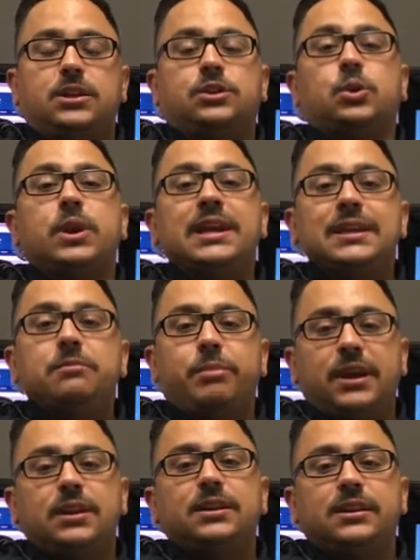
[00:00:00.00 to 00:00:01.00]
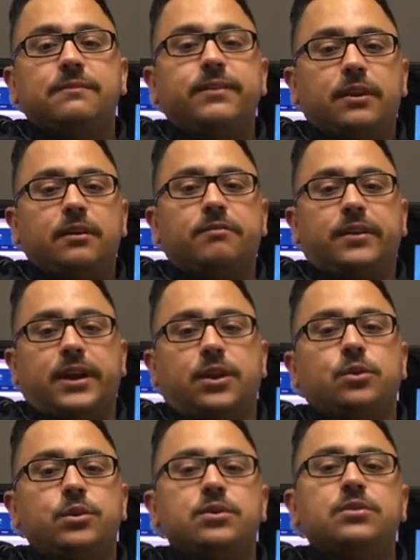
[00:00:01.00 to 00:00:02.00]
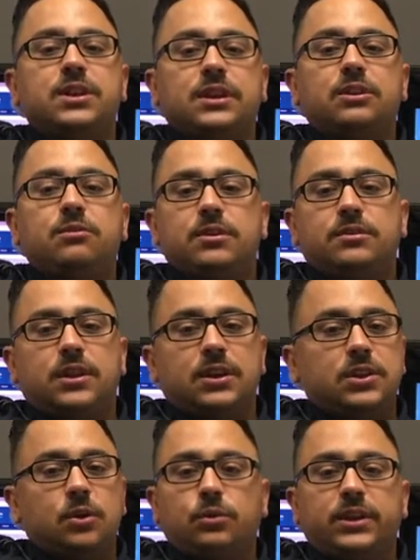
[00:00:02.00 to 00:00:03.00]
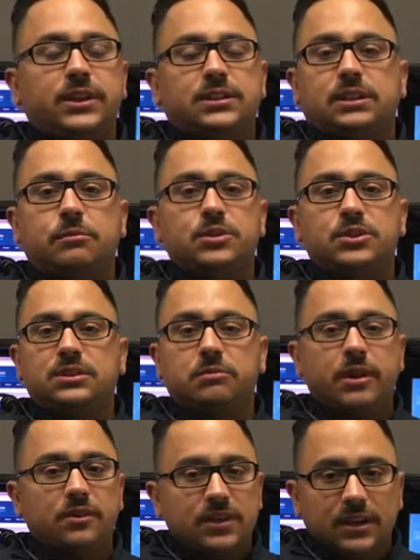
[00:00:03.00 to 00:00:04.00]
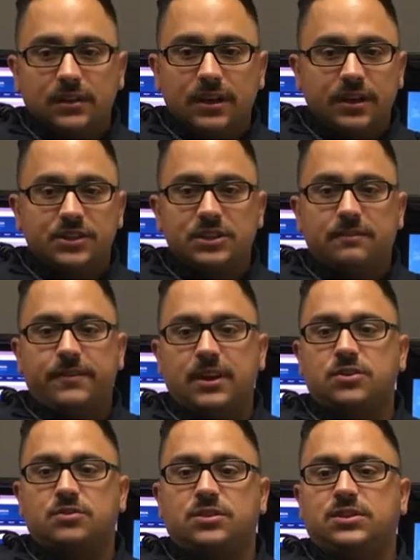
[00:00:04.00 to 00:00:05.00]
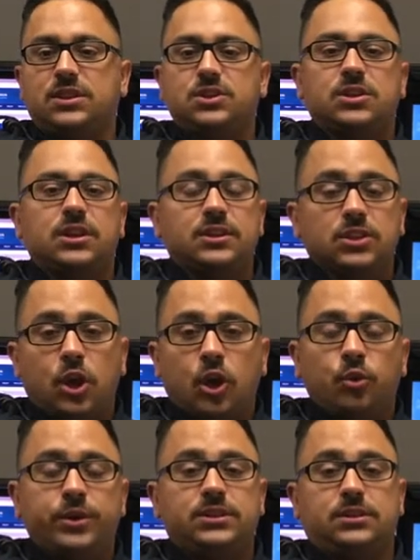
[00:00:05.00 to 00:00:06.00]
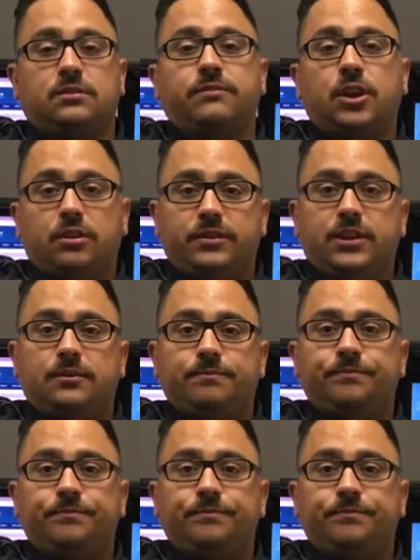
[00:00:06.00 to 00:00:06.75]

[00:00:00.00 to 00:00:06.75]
So independently verify who you're dealing with, and don't let assumptions about technology affect your decision. It's always evolving.